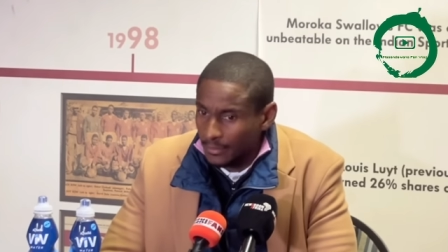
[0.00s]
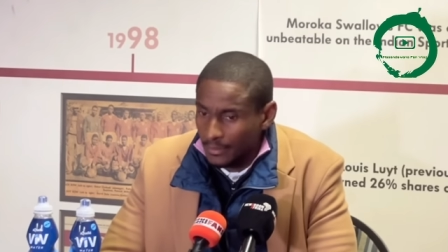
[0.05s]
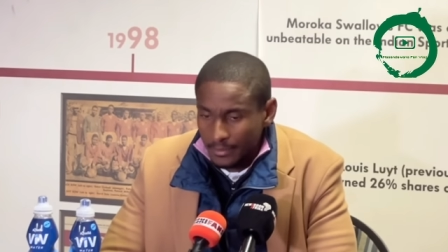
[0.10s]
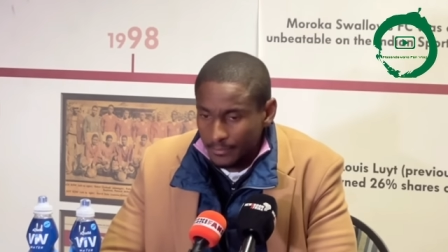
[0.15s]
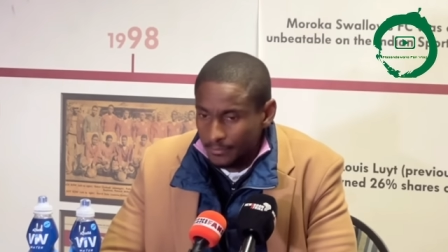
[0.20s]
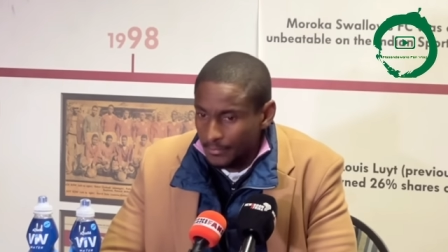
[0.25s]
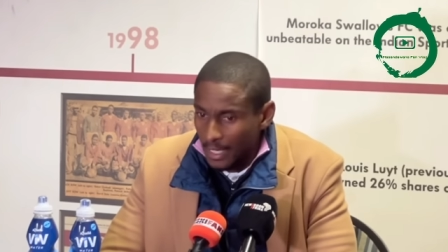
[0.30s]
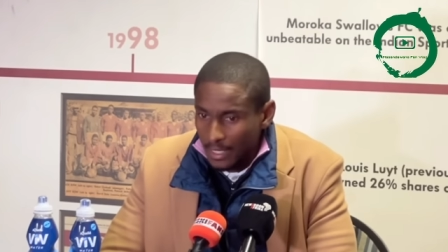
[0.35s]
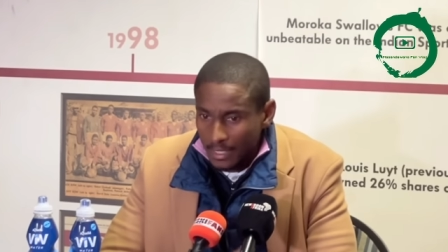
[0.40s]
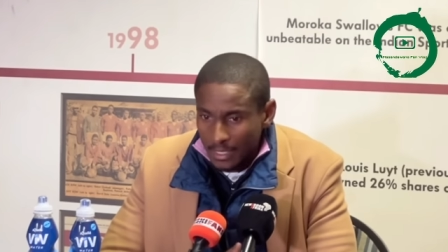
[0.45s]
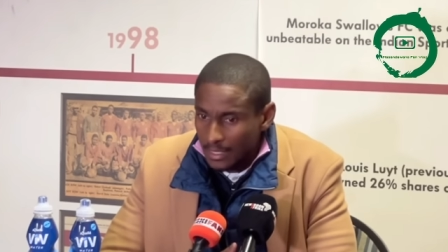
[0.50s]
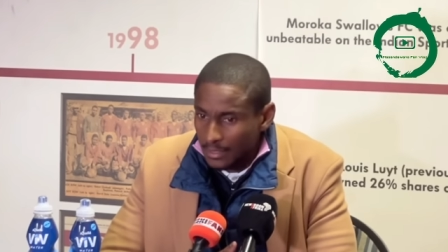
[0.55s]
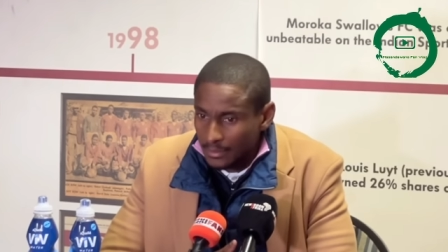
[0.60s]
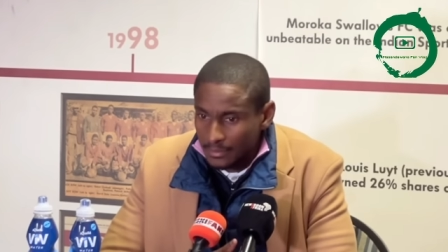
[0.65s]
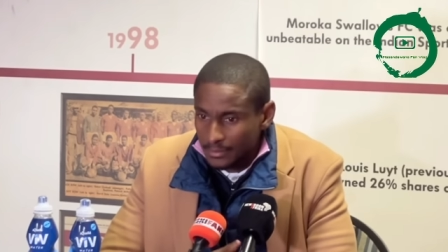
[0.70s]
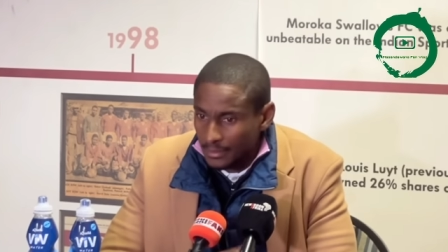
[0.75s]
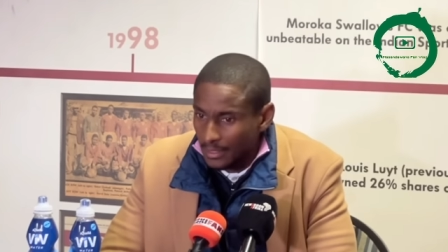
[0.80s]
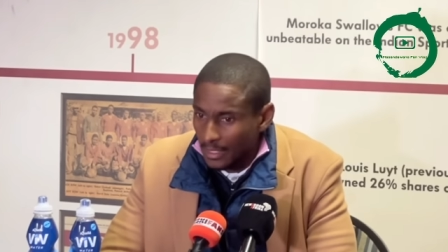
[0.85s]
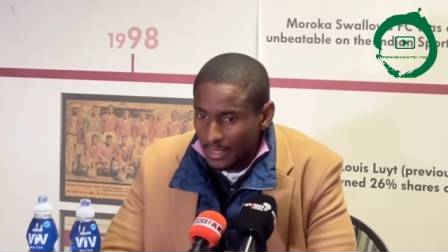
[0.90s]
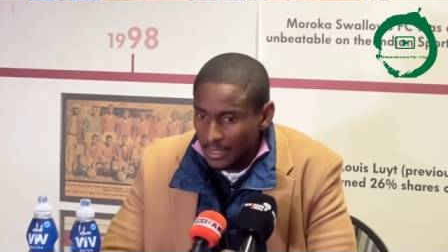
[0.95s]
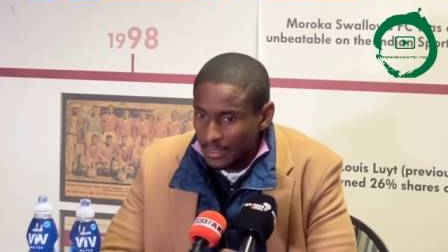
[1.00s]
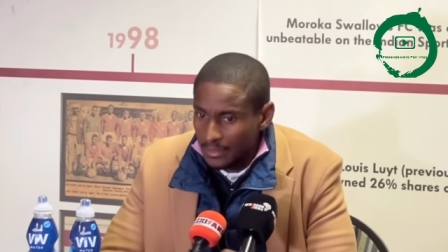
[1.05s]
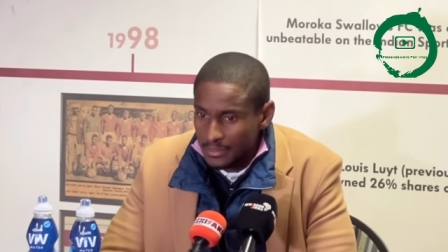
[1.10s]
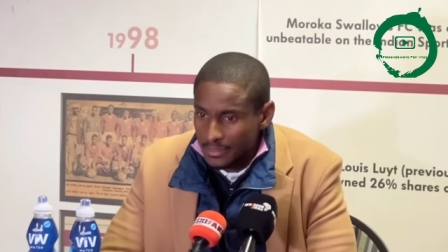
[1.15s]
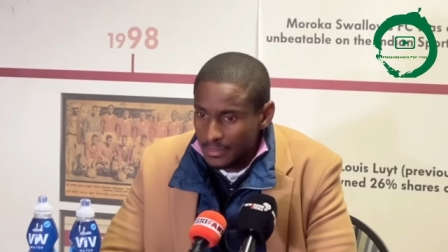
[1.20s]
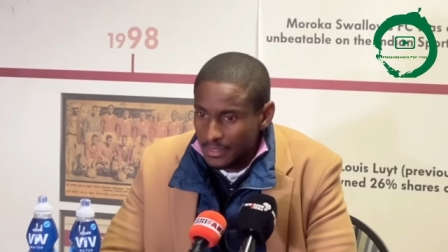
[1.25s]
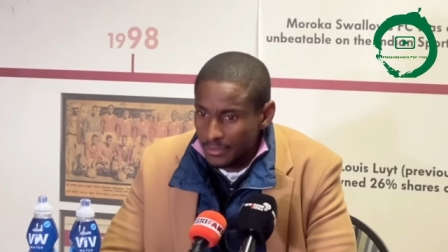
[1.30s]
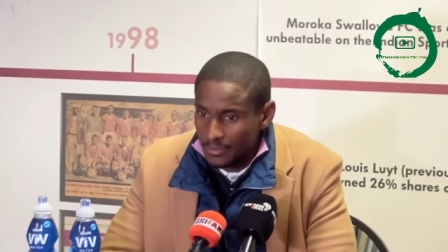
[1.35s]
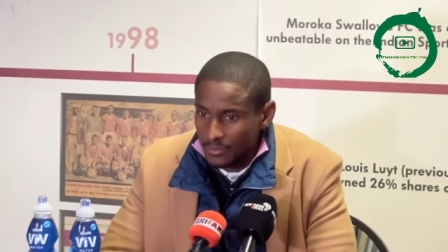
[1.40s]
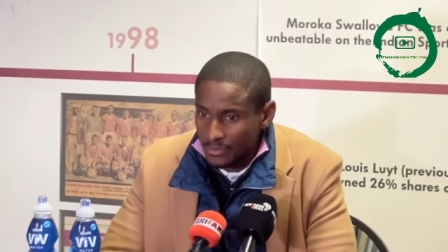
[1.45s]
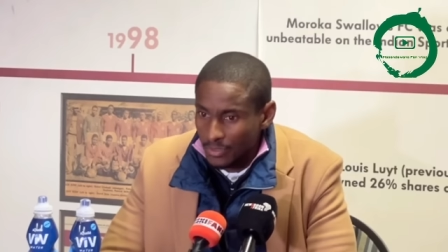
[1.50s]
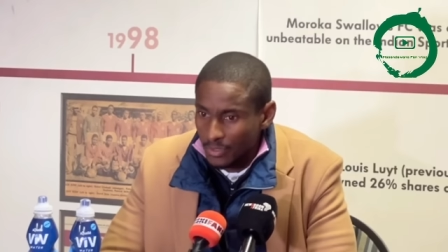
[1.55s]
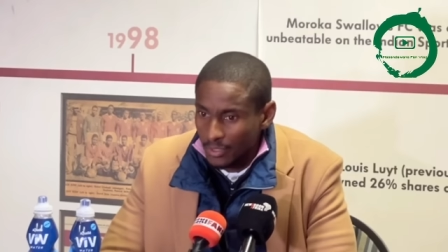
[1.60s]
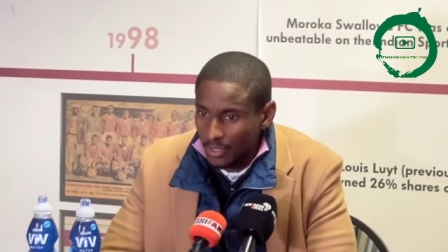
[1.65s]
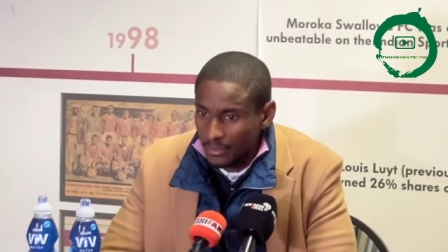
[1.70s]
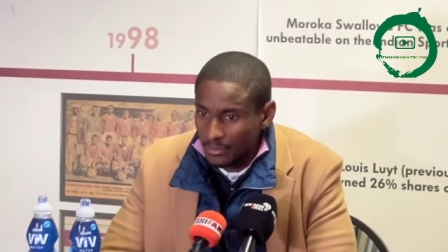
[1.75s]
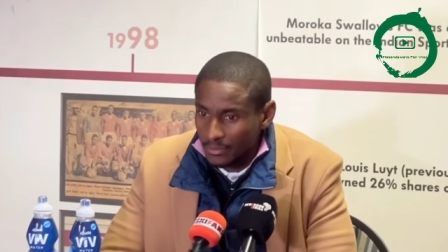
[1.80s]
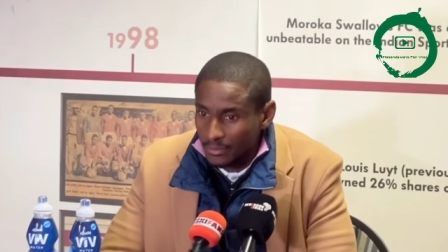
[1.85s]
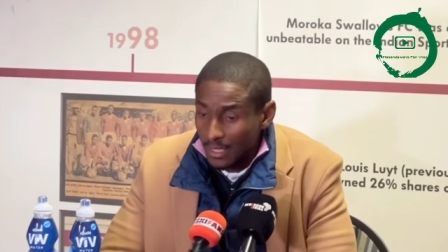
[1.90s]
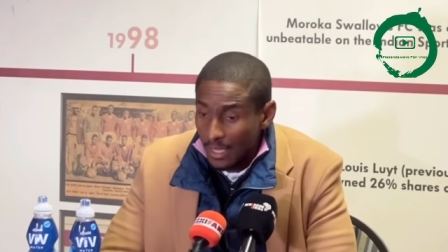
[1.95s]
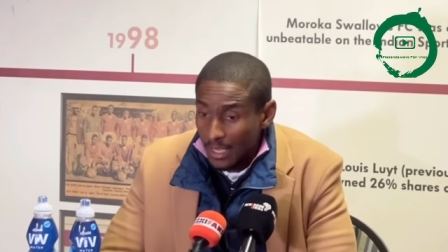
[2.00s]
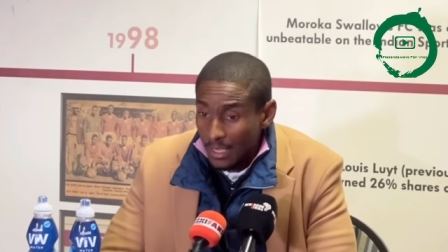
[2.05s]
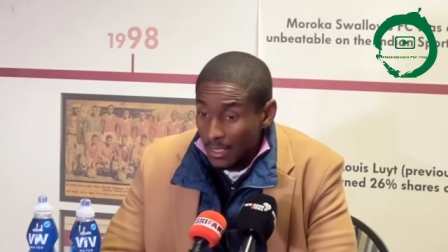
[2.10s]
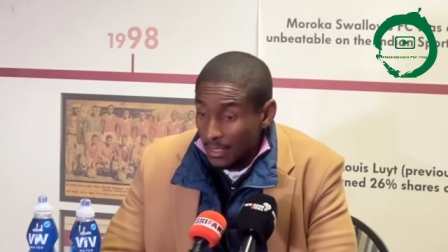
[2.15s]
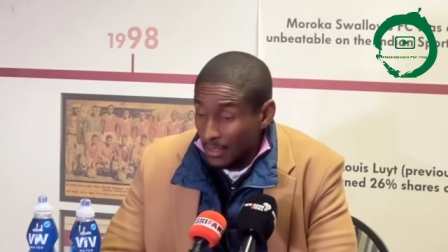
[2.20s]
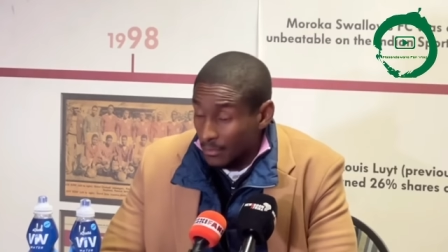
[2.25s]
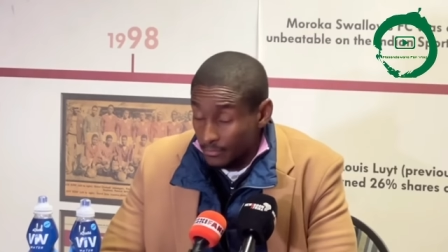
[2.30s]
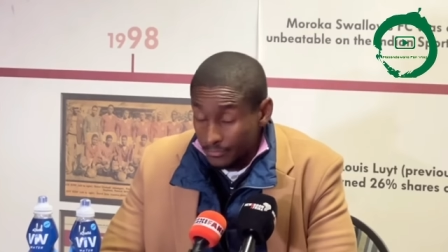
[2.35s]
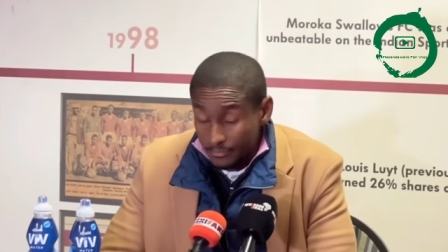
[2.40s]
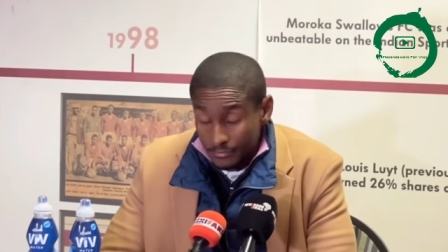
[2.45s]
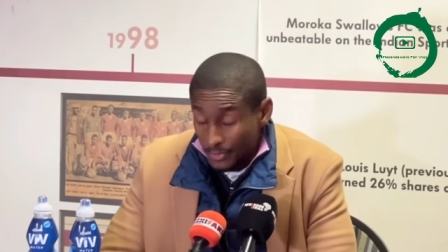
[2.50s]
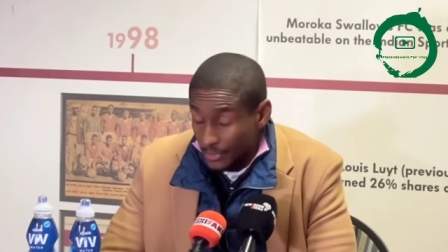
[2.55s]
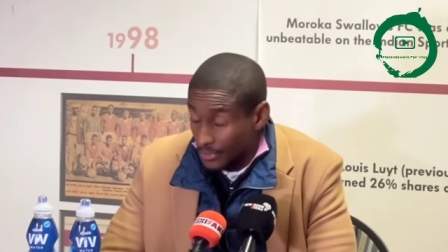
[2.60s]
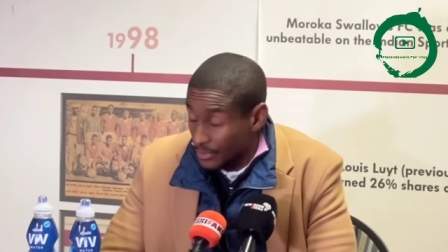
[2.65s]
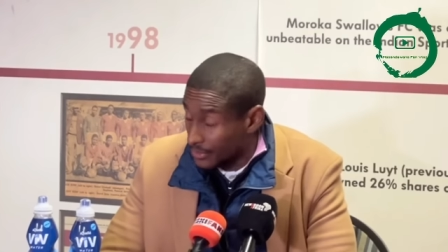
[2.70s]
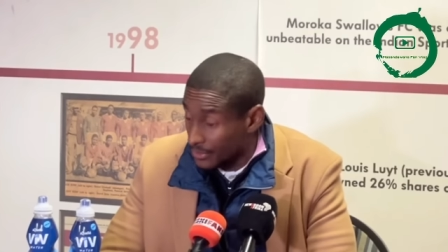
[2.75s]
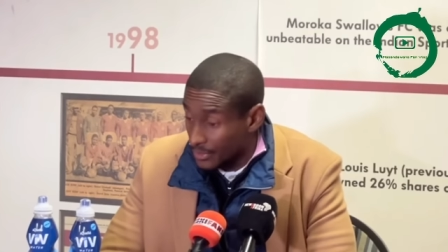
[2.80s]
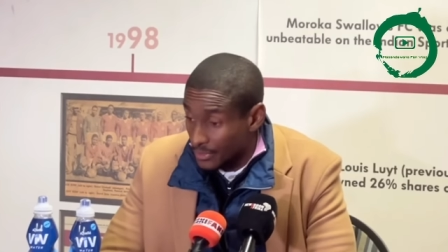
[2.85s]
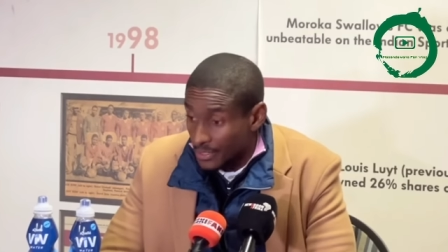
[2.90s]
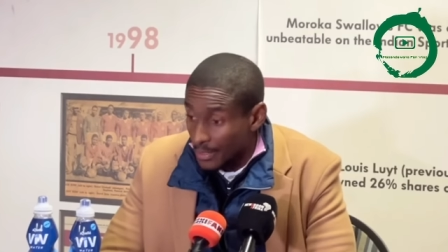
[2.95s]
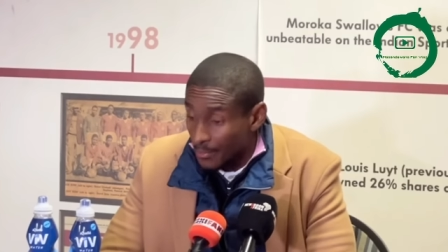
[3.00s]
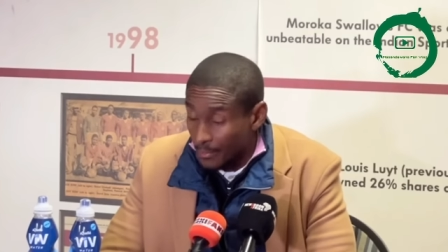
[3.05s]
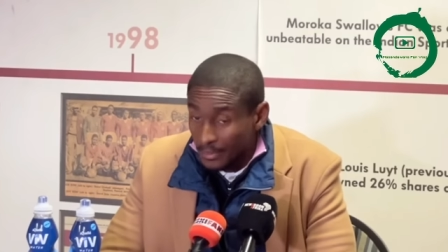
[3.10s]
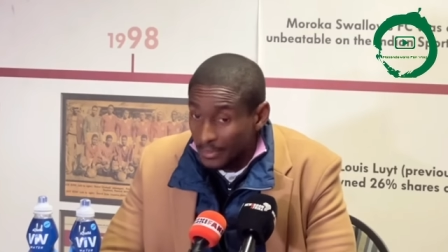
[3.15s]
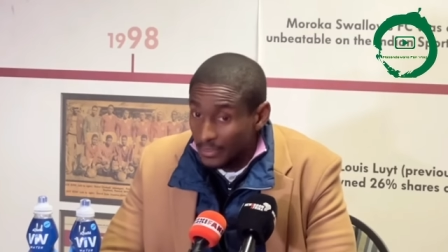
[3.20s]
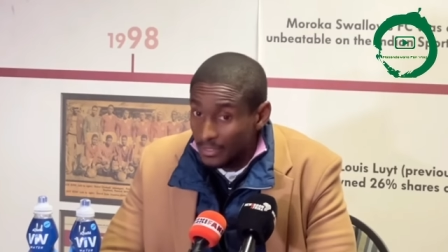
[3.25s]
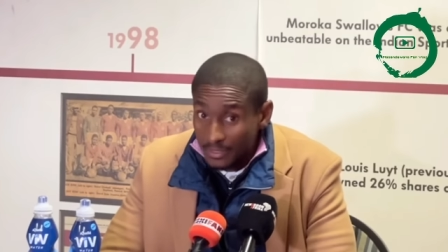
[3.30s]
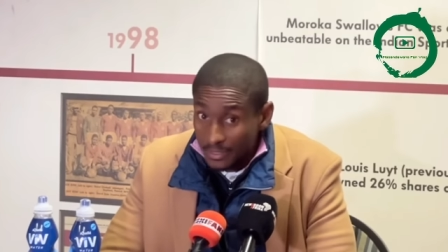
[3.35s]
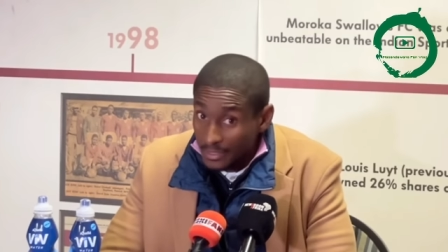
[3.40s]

I, I can't, I can't say it's correct it's it's a pity.